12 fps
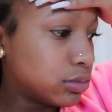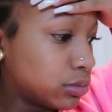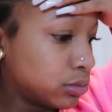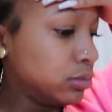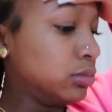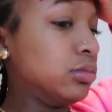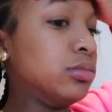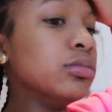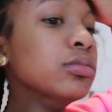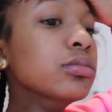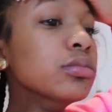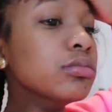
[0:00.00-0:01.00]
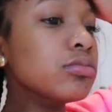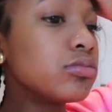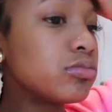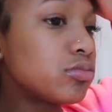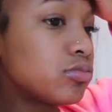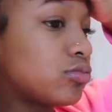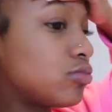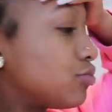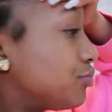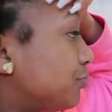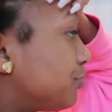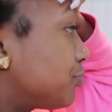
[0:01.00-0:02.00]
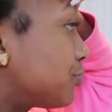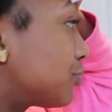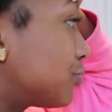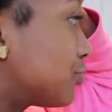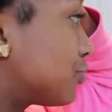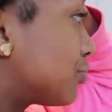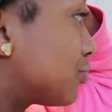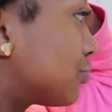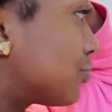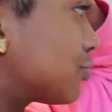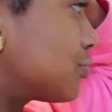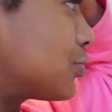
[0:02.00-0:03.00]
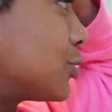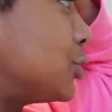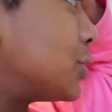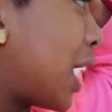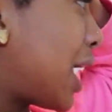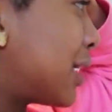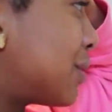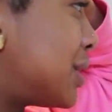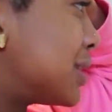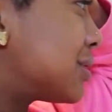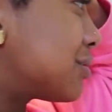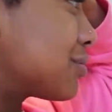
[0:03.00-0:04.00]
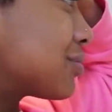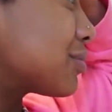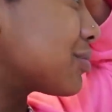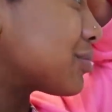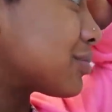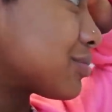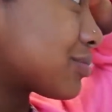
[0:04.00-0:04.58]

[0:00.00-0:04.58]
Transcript: I thought Joey was sleeping in the closet at first. You thought he was? Yeah.